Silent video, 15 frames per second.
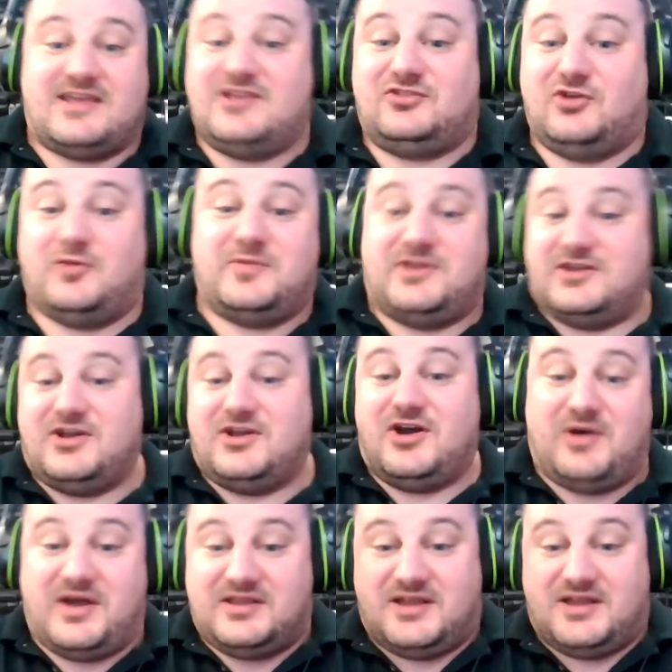He told me to go.
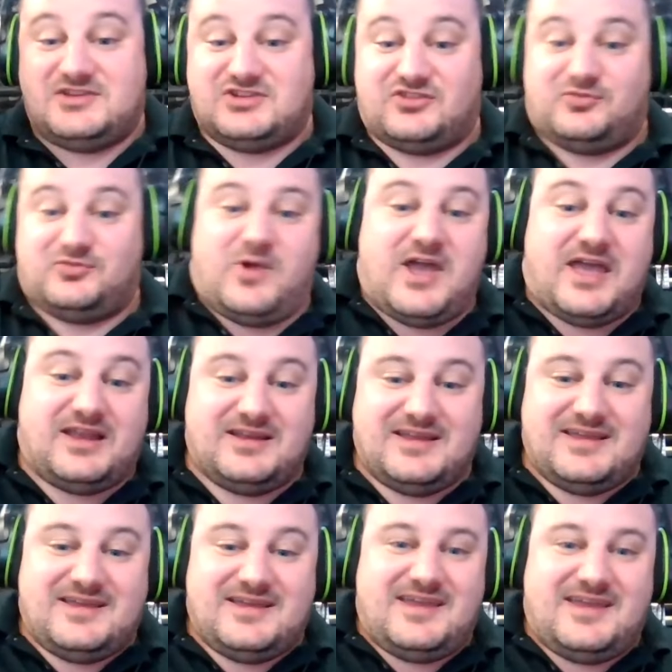I, I just went.
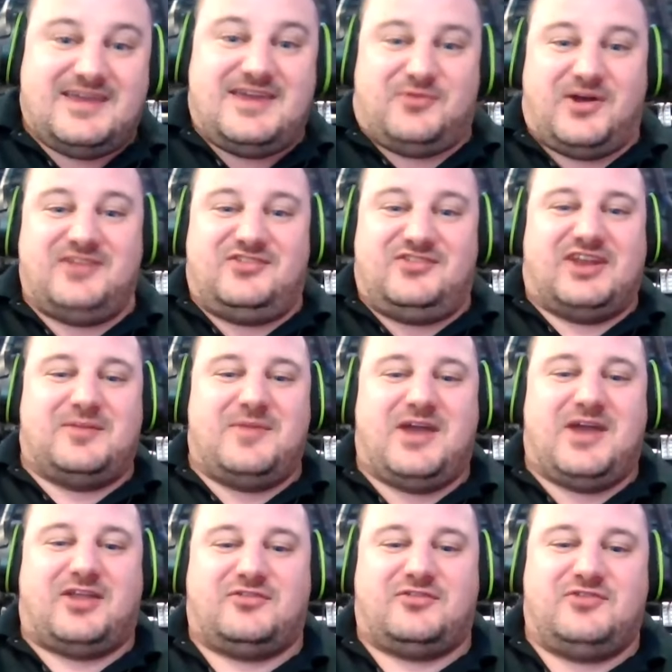He runs into me
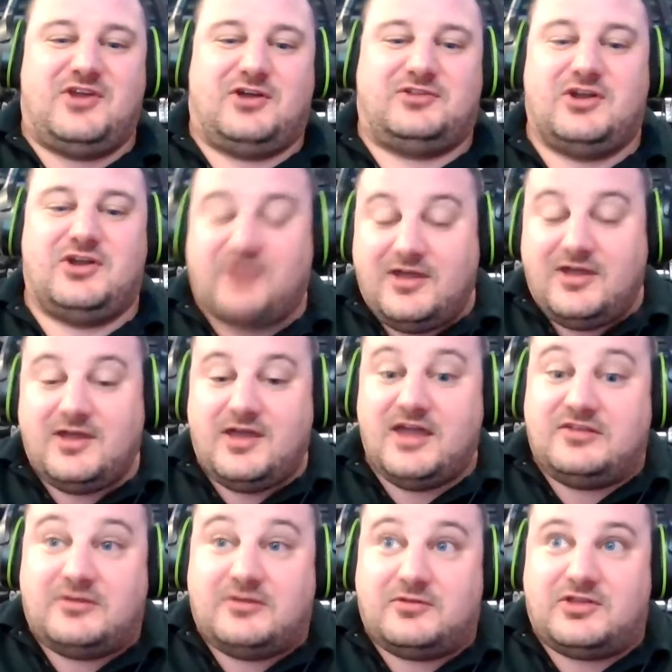on the field. He goes, "Hey,
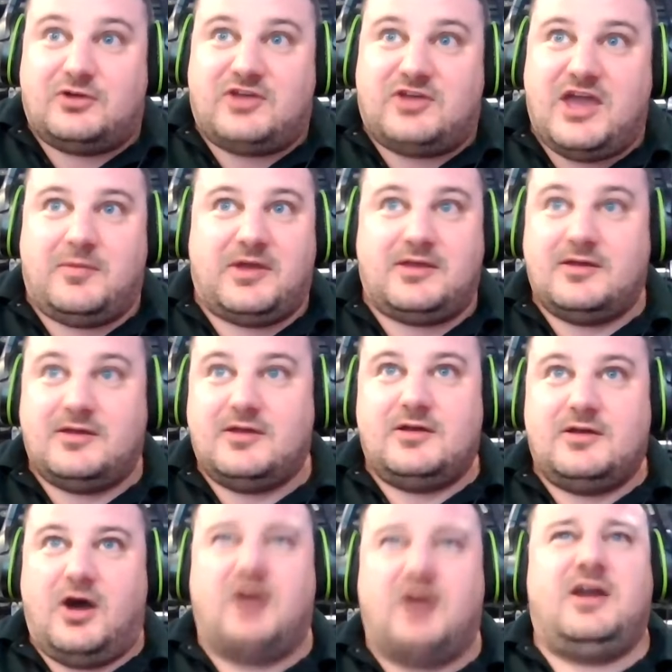is everything okay?" I'm like,
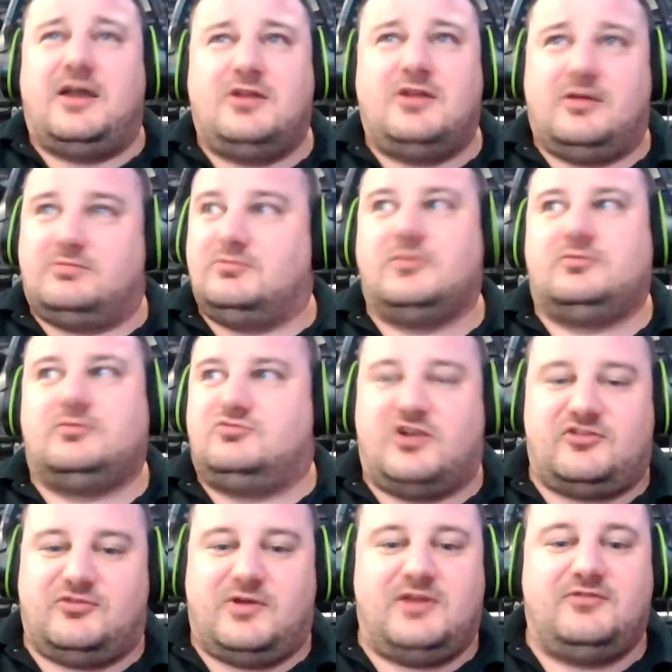"Oh yeah, no,
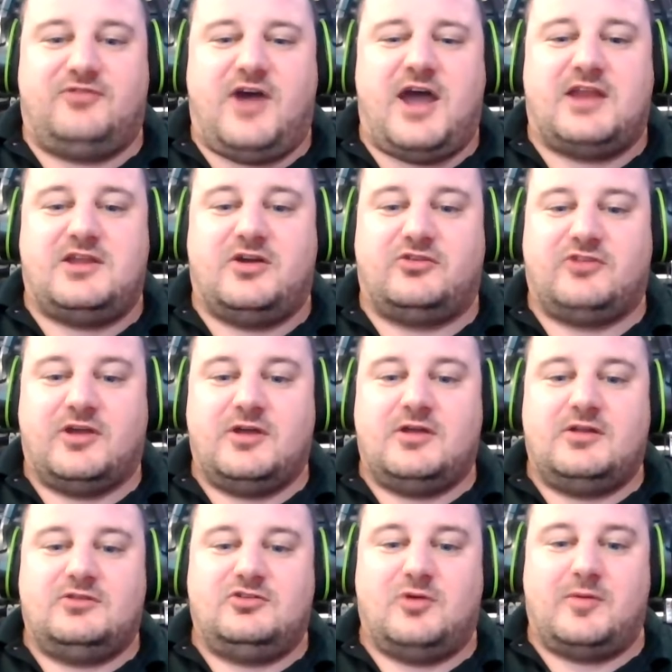truck's running fine." He goes, "Do
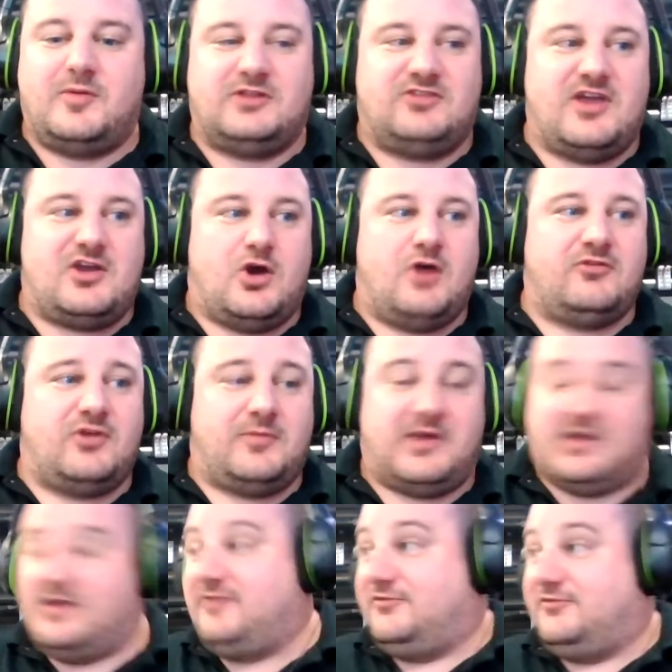you want me to take over?" I'm
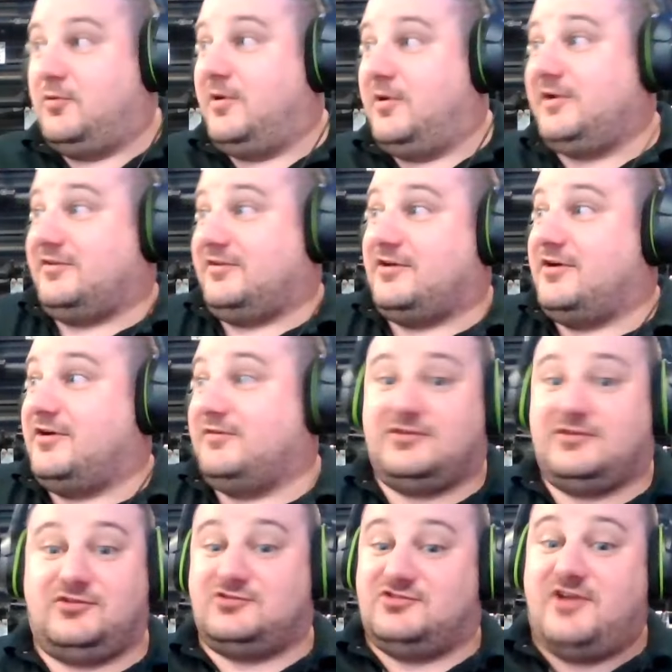like, "If you want to take over,
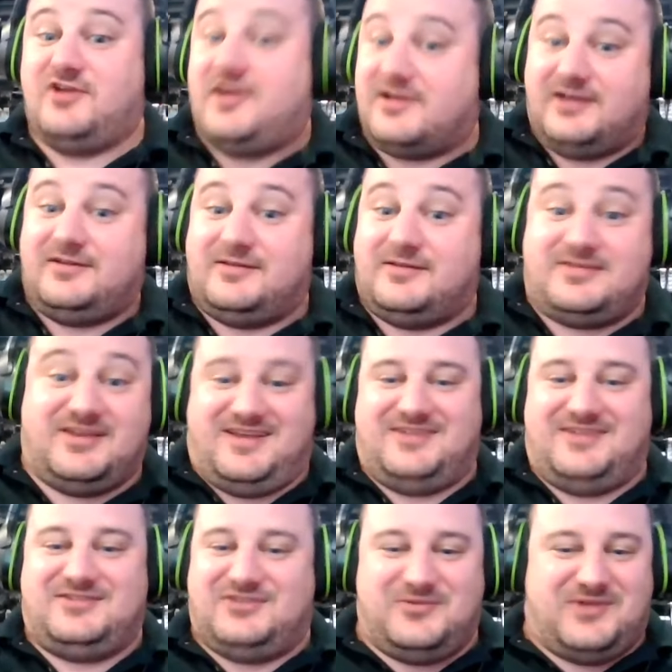it's your truck. I don't.
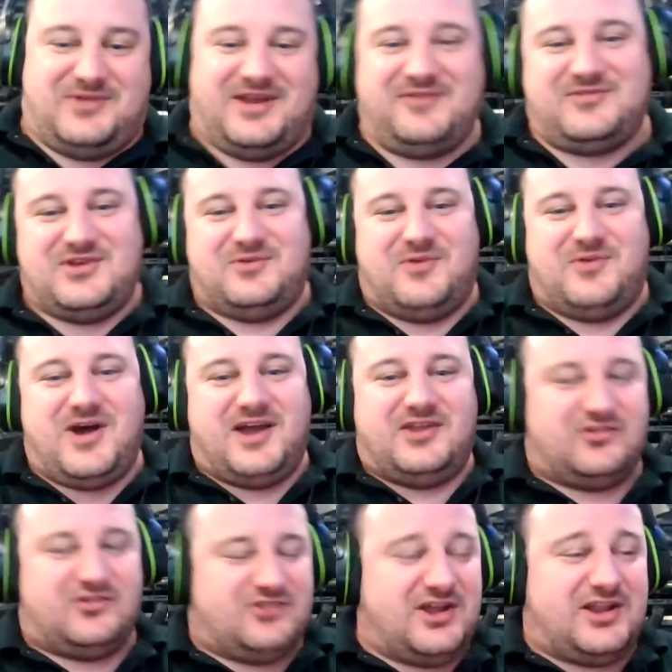I'll do whatever you want." He
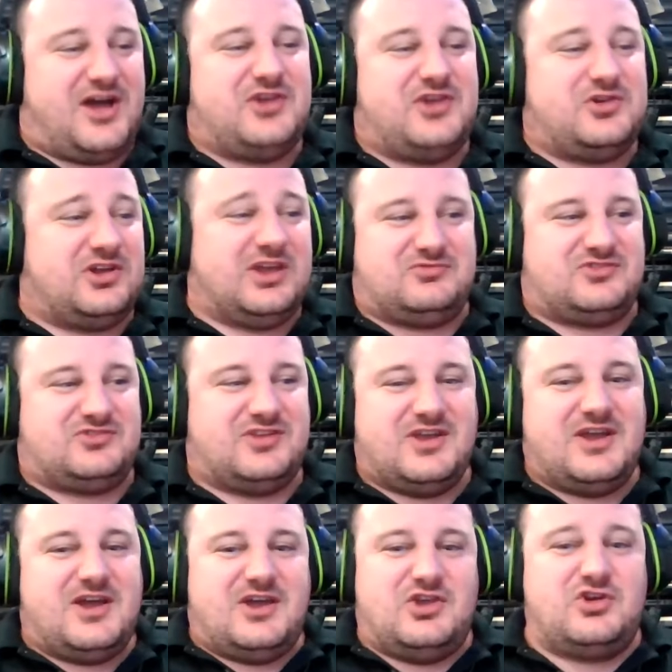goes, "No, right. no, you keep
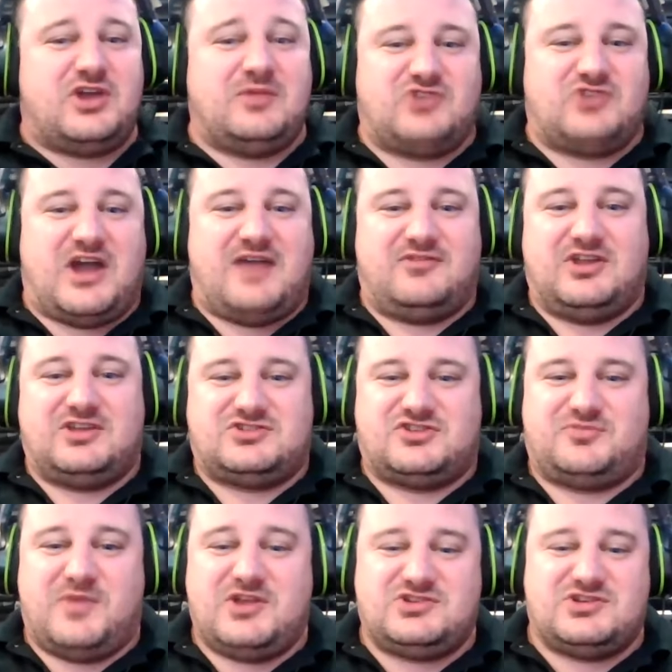you keep driving it.
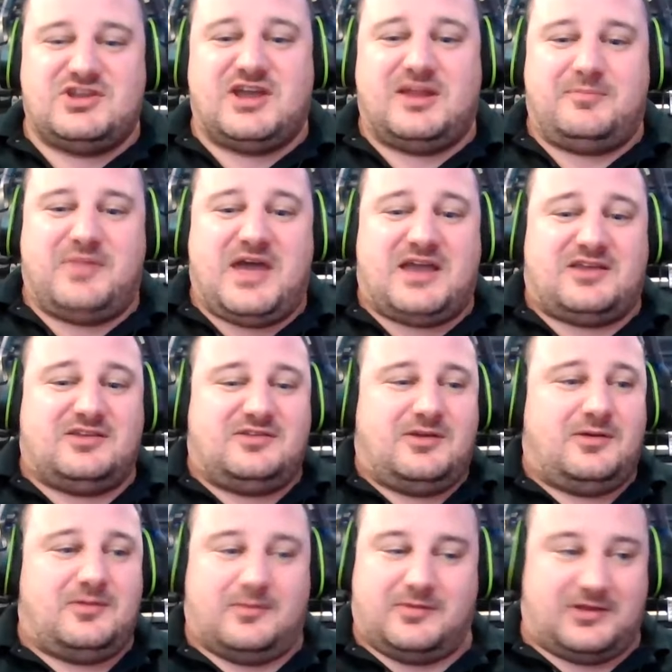Just make sure you get it back." And
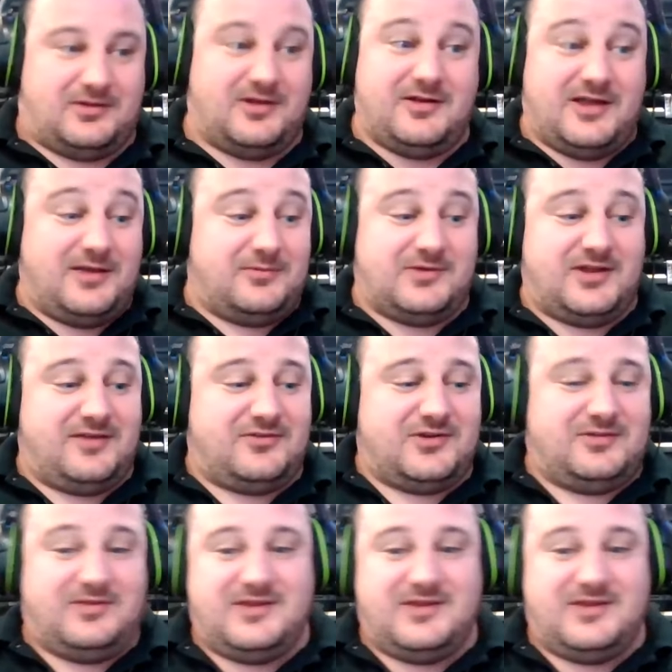go. I'm like, "All right, whatever."